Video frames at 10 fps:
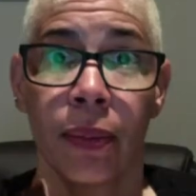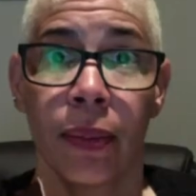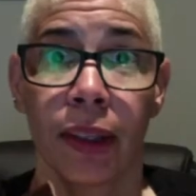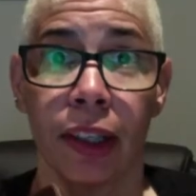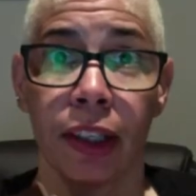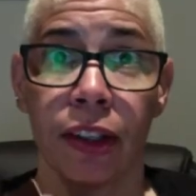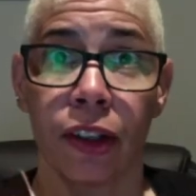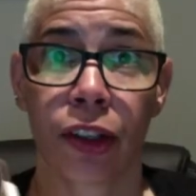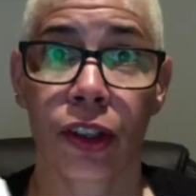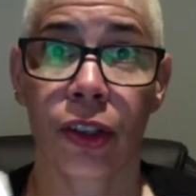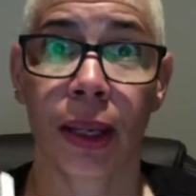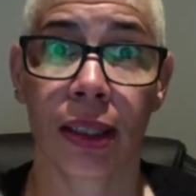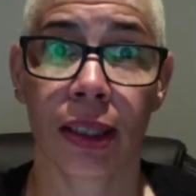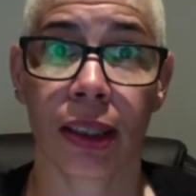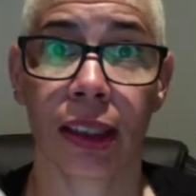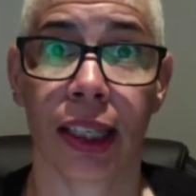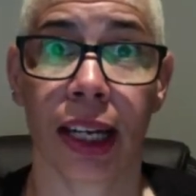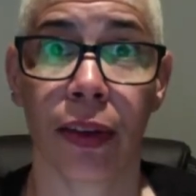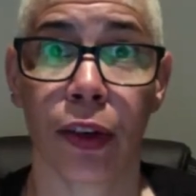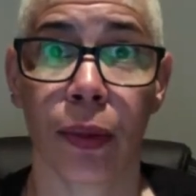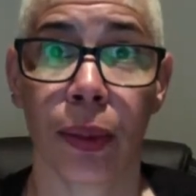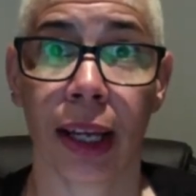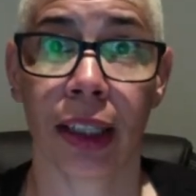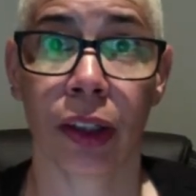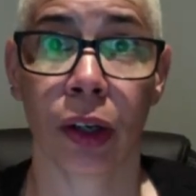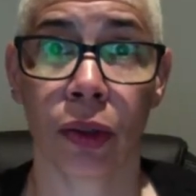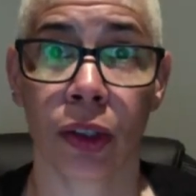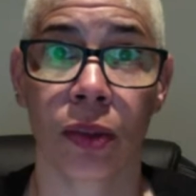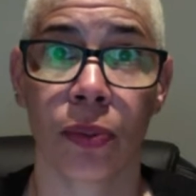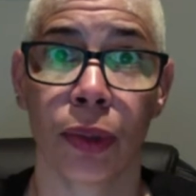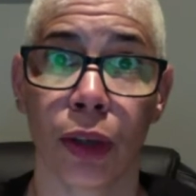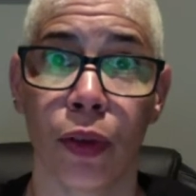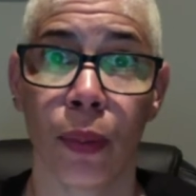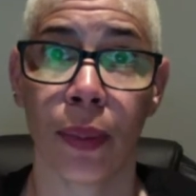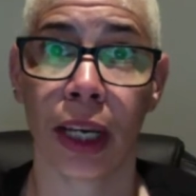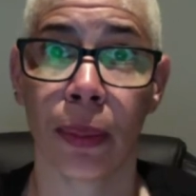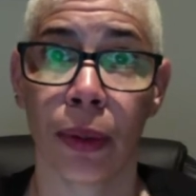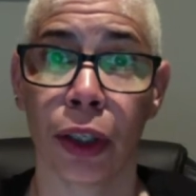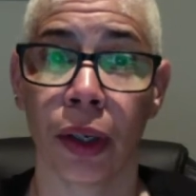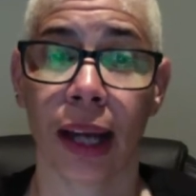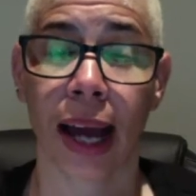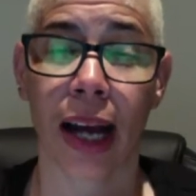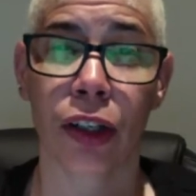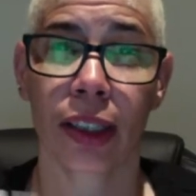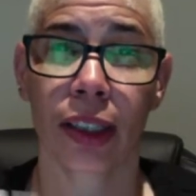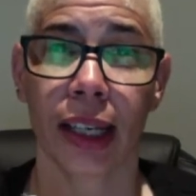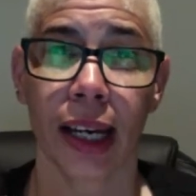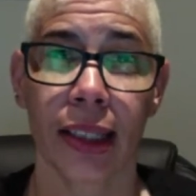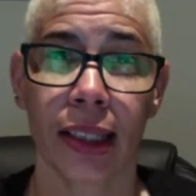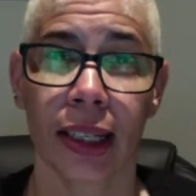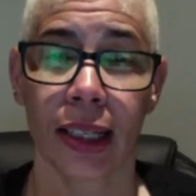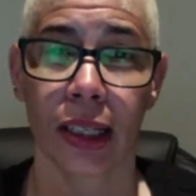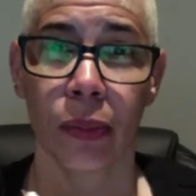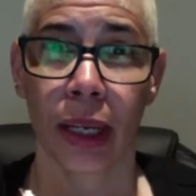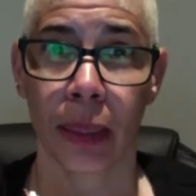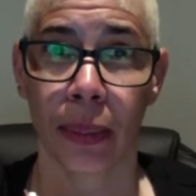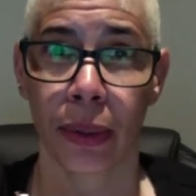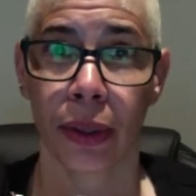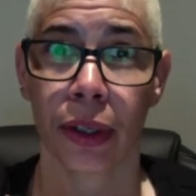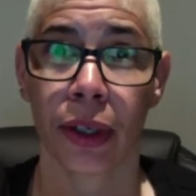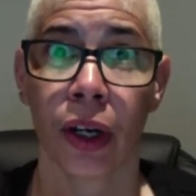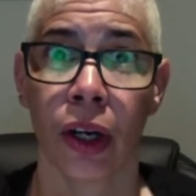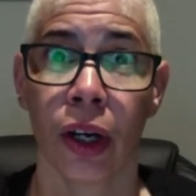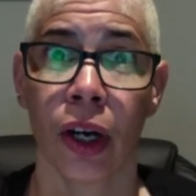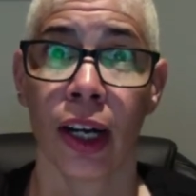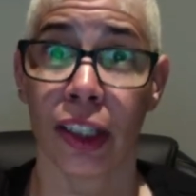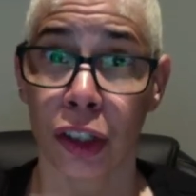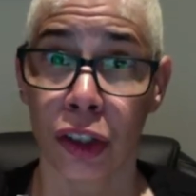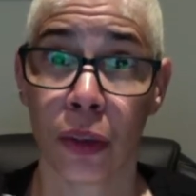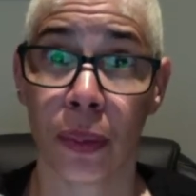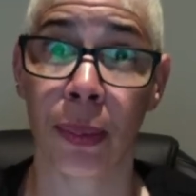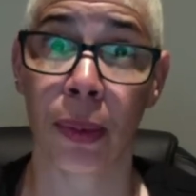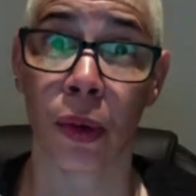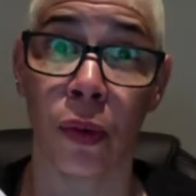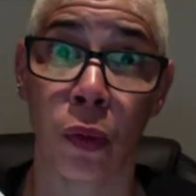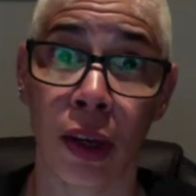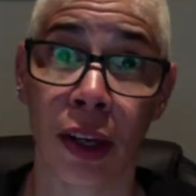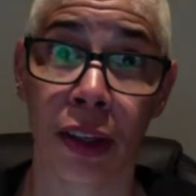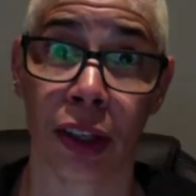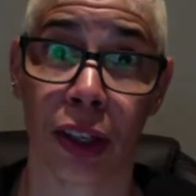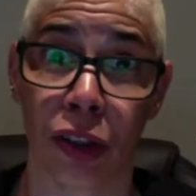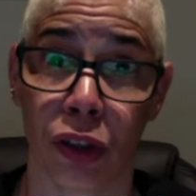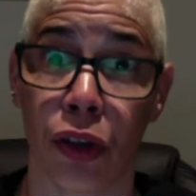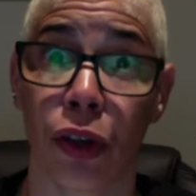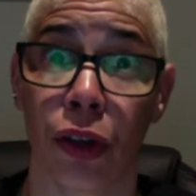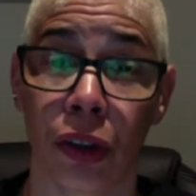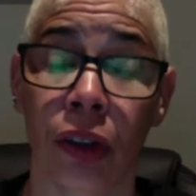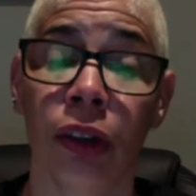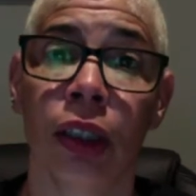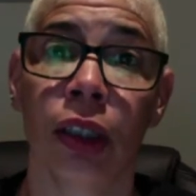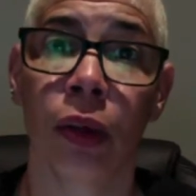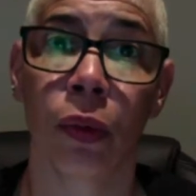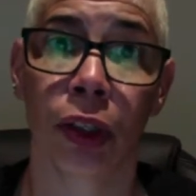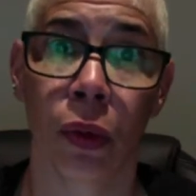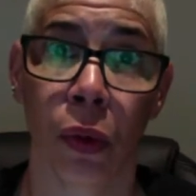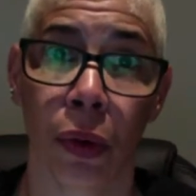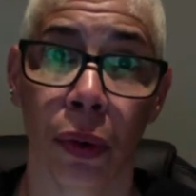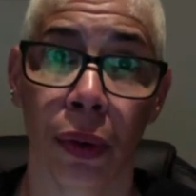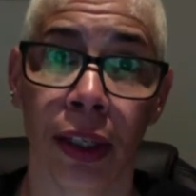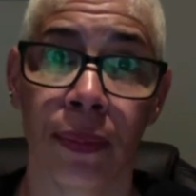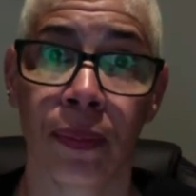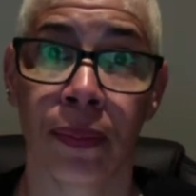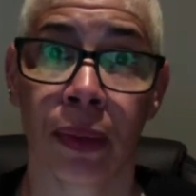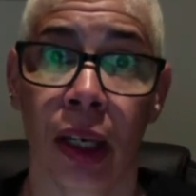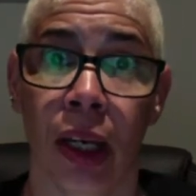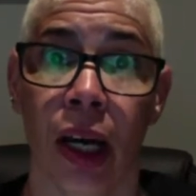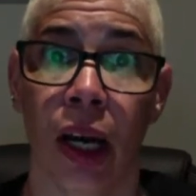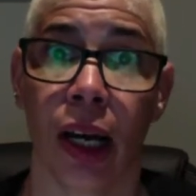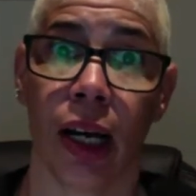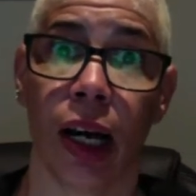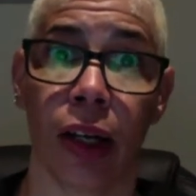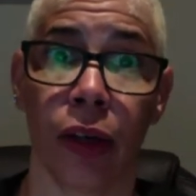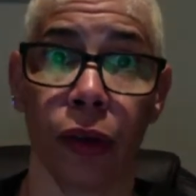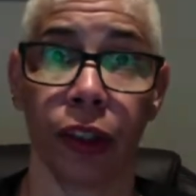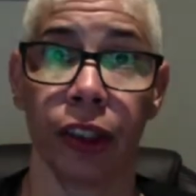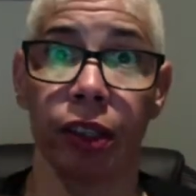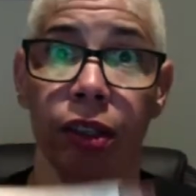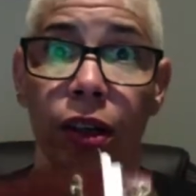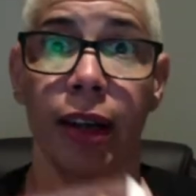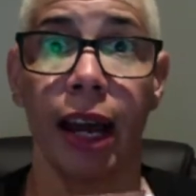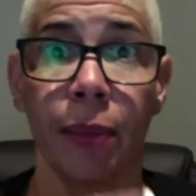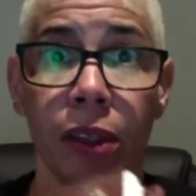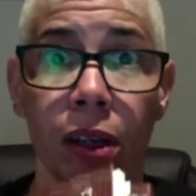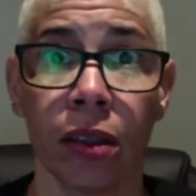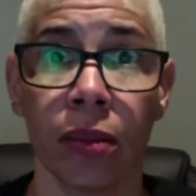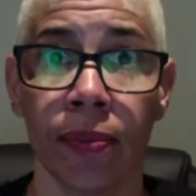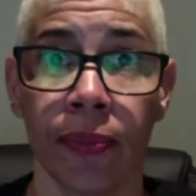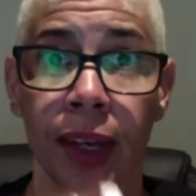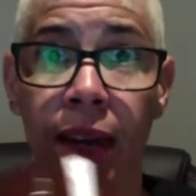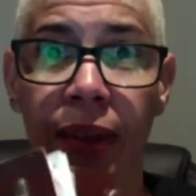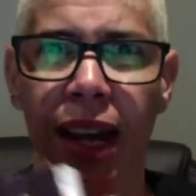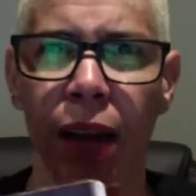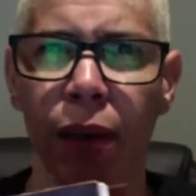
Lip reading: but these are just basically, again, they're blank notes, beautiful paper. You can actually get this paper, additional paper with this journal when you order it. I ordered this on Amazon, and they have a